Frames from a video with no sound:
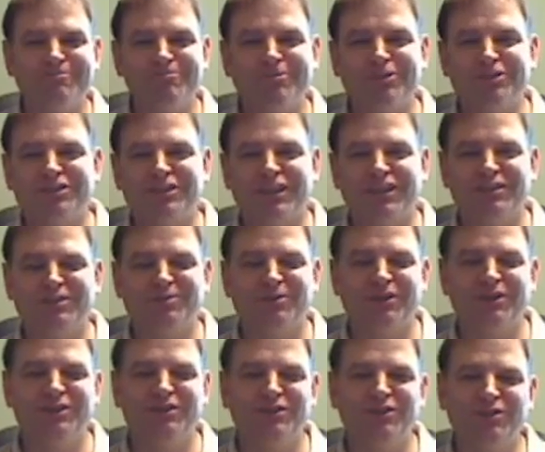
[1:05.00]
simple sense,
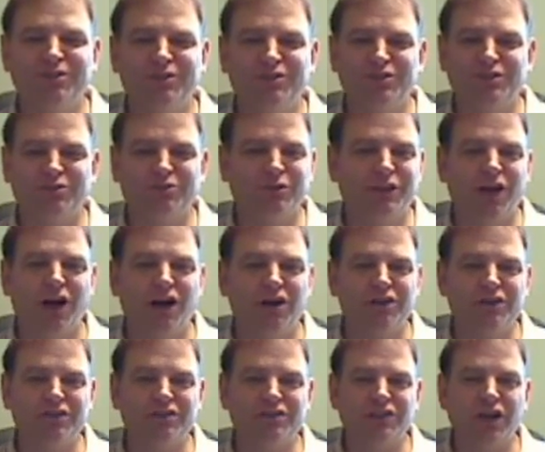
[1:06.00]
what you do is you read
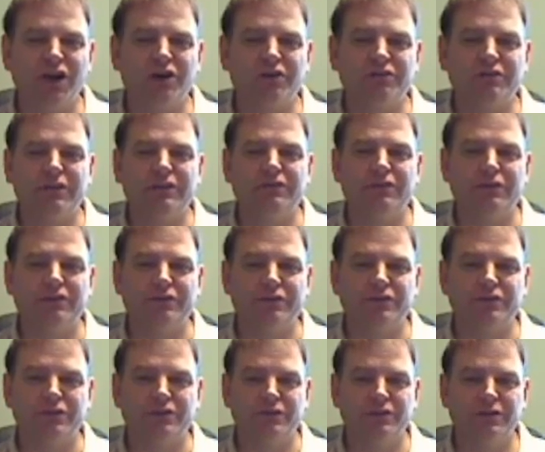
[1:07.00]
all the scholarly
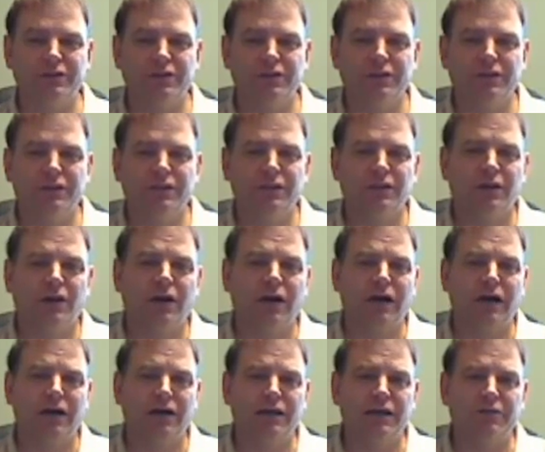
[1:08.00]
literature,
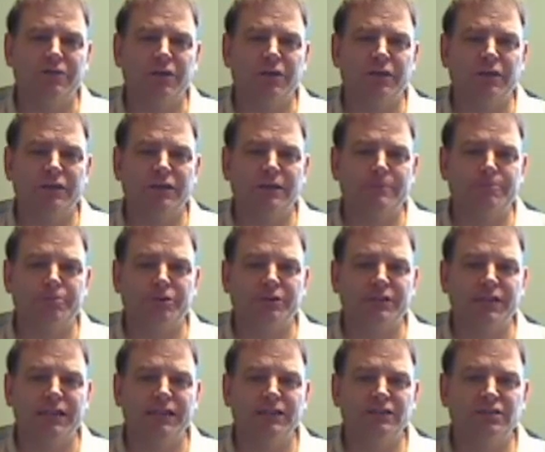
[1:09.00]
everything that
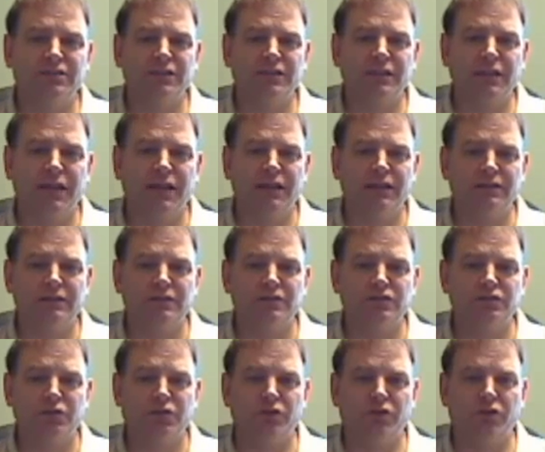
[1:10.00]
pertains to that, the
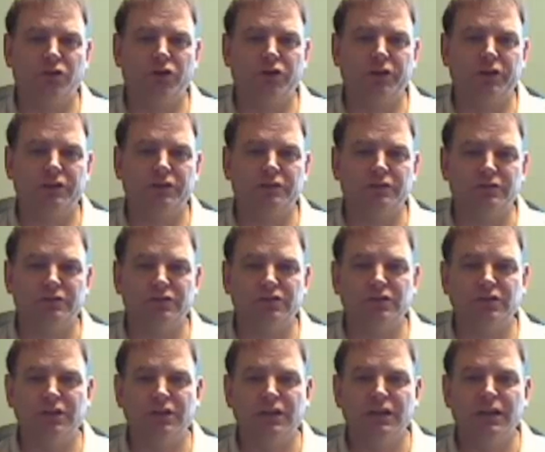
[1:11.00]
journal articles,
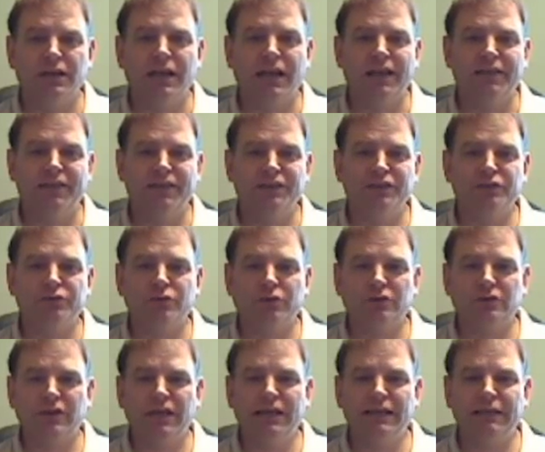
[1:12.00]
and then you
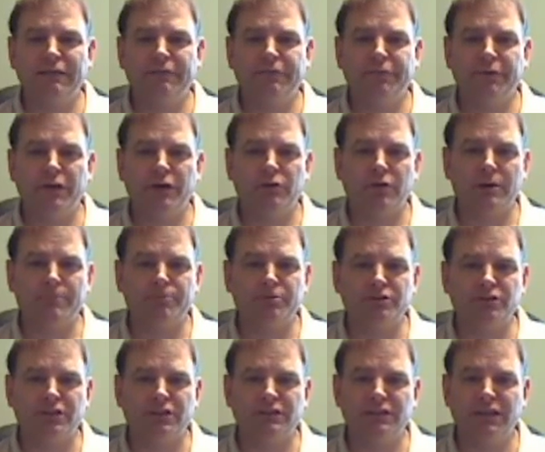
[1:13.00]
relate a fair
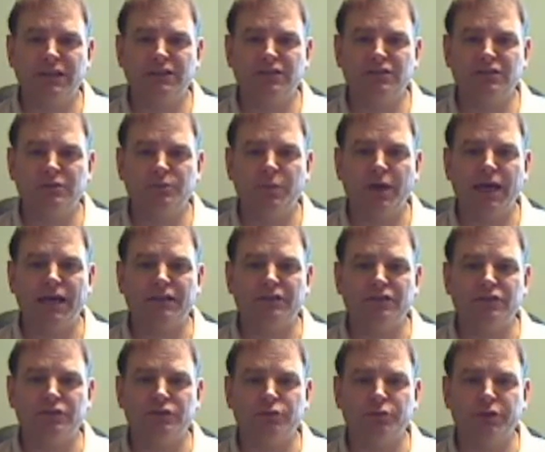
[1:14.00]
representation back
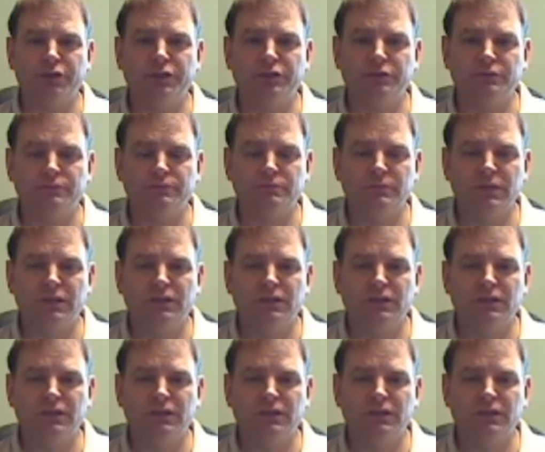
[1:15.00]
to your reader.